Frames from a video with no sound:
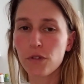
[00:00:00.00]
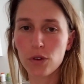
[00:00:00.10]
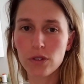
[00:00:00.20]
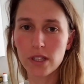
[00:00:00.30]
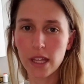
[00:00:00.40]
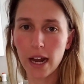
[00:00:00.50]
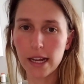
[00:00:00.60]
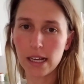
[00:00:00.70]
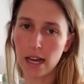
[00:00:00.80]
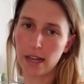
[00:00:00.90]
foods
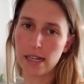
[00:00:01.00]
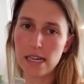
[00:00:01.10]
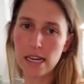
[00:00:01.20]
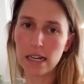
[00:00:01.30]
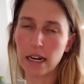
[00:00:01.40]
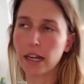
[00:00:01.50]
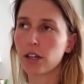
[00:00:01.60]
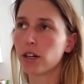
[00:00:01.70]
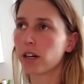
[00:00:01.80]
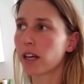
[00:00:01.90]
that I eat and
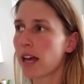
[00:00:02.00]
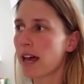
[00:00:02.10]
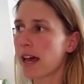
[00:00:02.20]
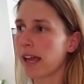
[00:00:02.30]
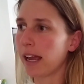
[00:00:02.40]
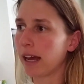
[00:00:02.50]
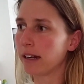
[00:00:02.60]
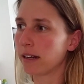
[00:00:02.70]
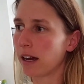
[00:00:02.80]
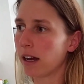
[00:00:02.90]
I cook,
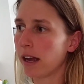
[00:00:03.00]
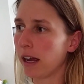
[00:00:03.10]
and